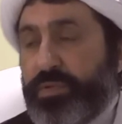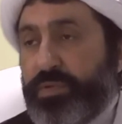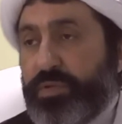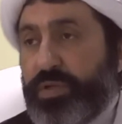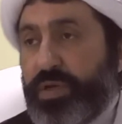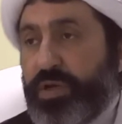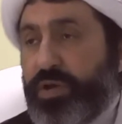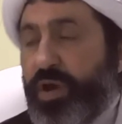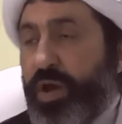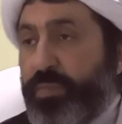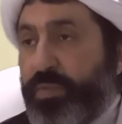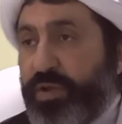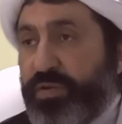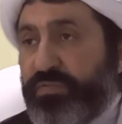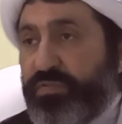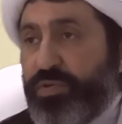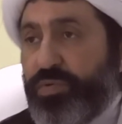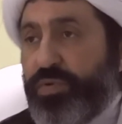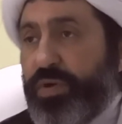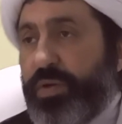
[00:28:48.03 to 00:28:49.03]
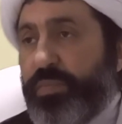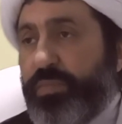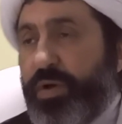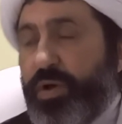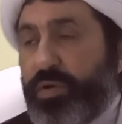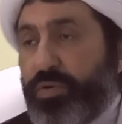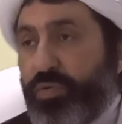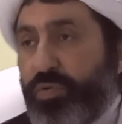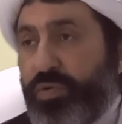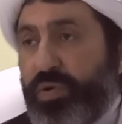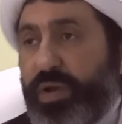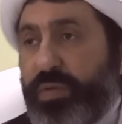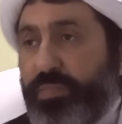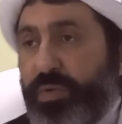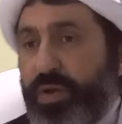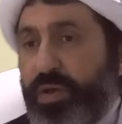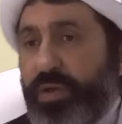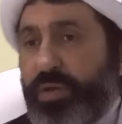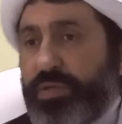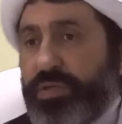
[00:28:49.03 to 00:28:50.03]
The common view among
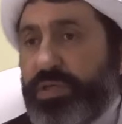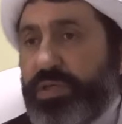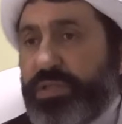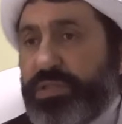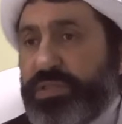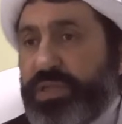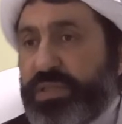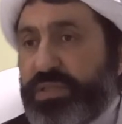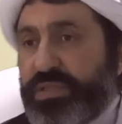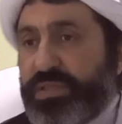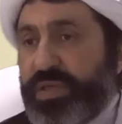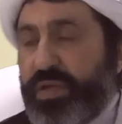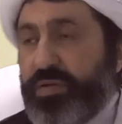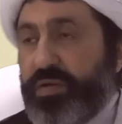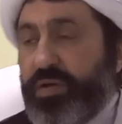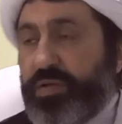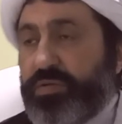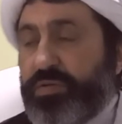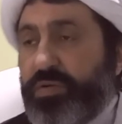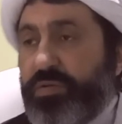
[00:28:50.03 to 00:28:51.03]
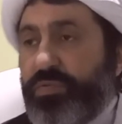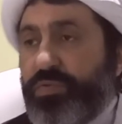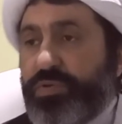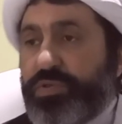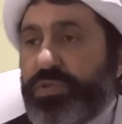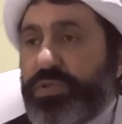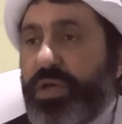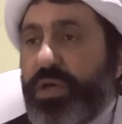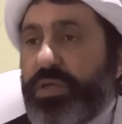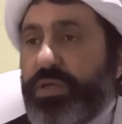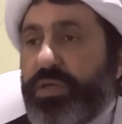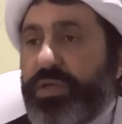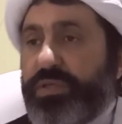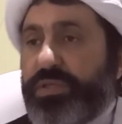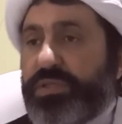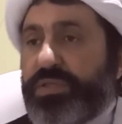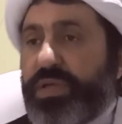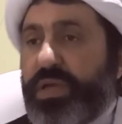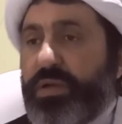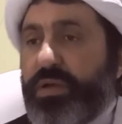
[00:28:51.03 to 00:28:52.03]
ulama is that salat al-wusta here
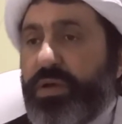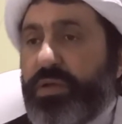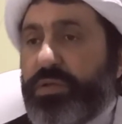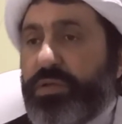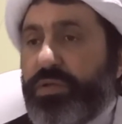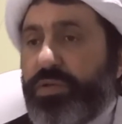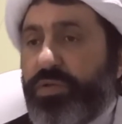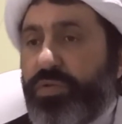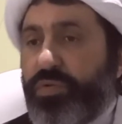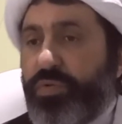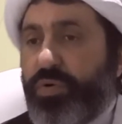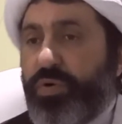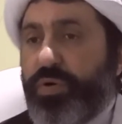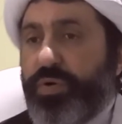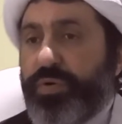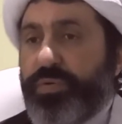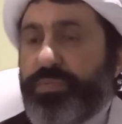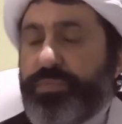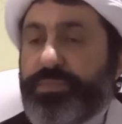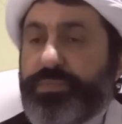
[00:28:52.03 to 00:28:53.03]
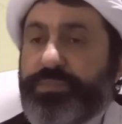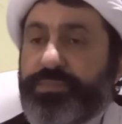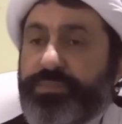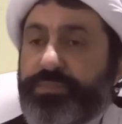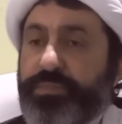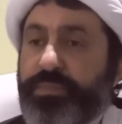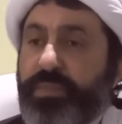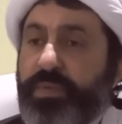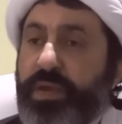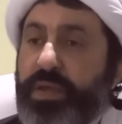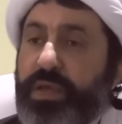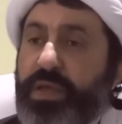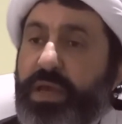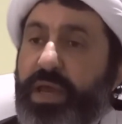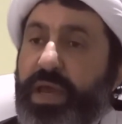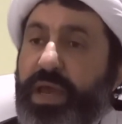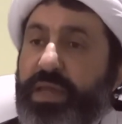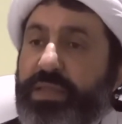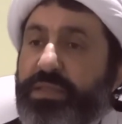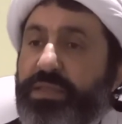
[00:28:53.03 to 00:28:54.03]
is salat al-zuhr.
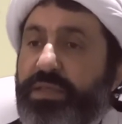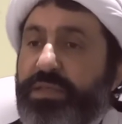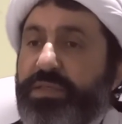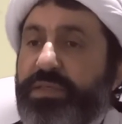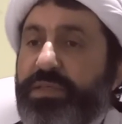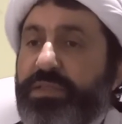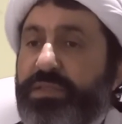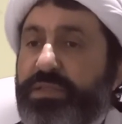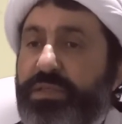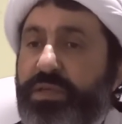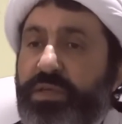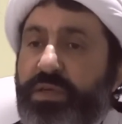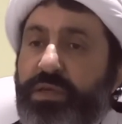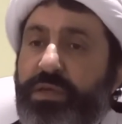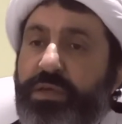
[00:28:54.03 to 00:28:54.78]
And this is